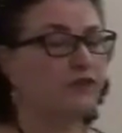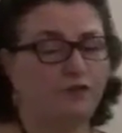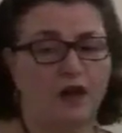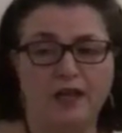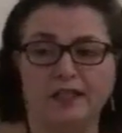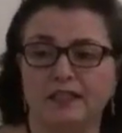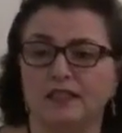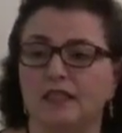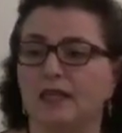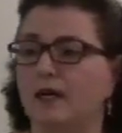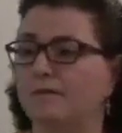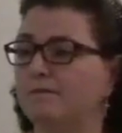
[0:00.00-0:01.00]
the fight.
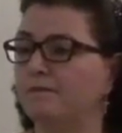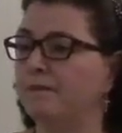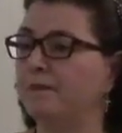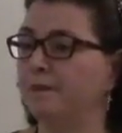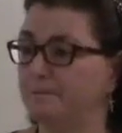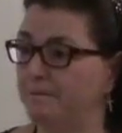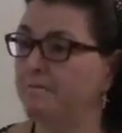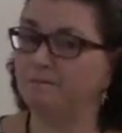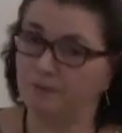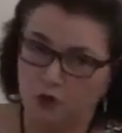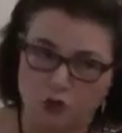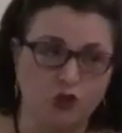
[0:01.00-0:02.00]

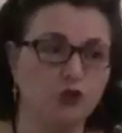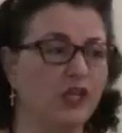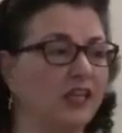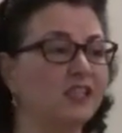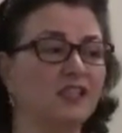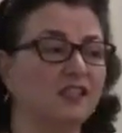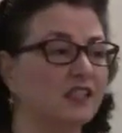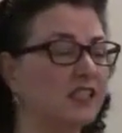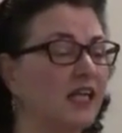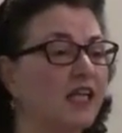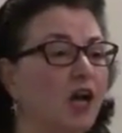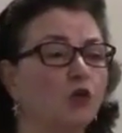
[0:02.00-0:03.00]
Should you get into the
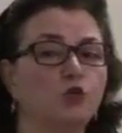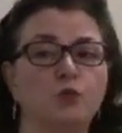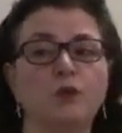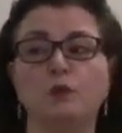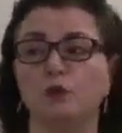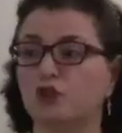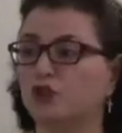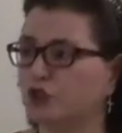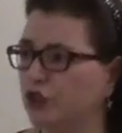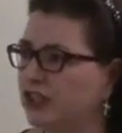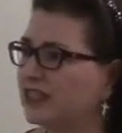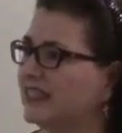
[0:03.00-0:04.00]
State House, we will
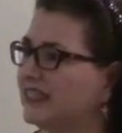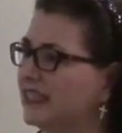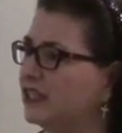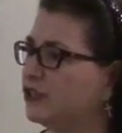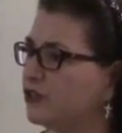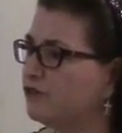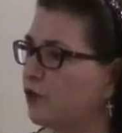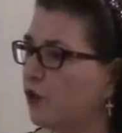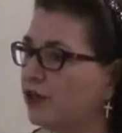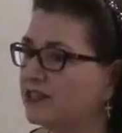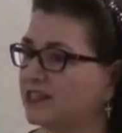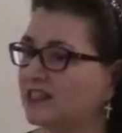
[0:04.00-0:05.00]
certainly need your
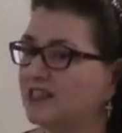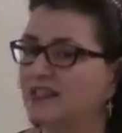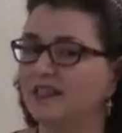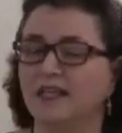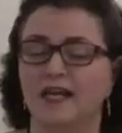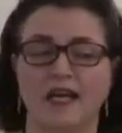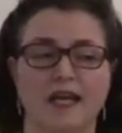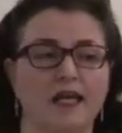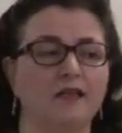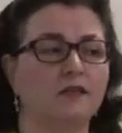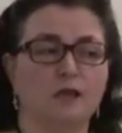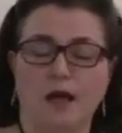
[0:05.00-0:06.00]
voice,
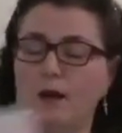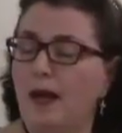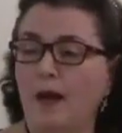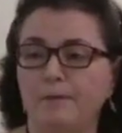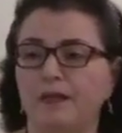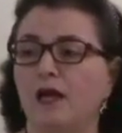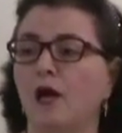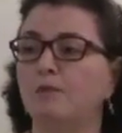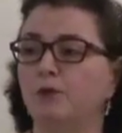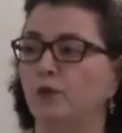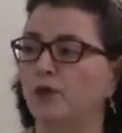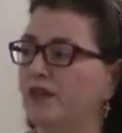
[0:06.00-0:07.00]
and happy to
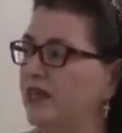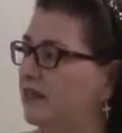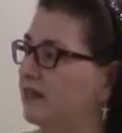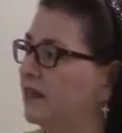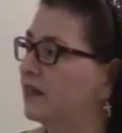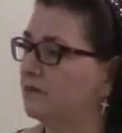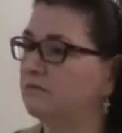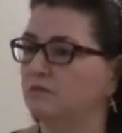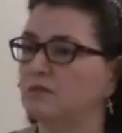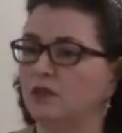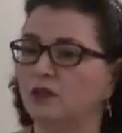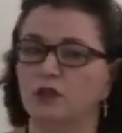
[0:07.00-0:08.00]
help you with anything
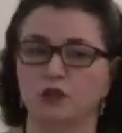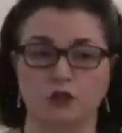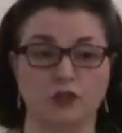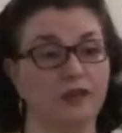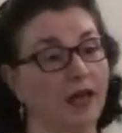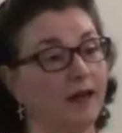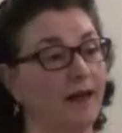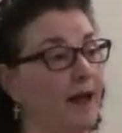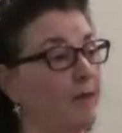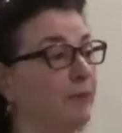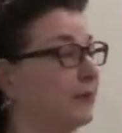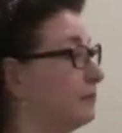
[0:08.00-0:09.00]
should that
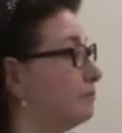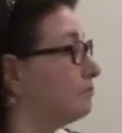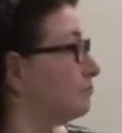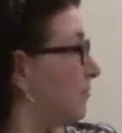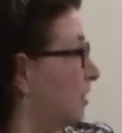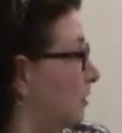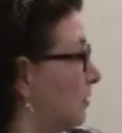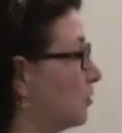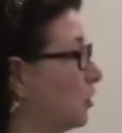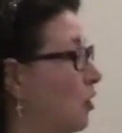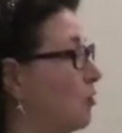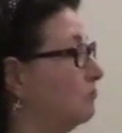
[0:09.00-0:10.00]
happen.
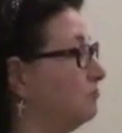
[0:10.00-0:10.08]
So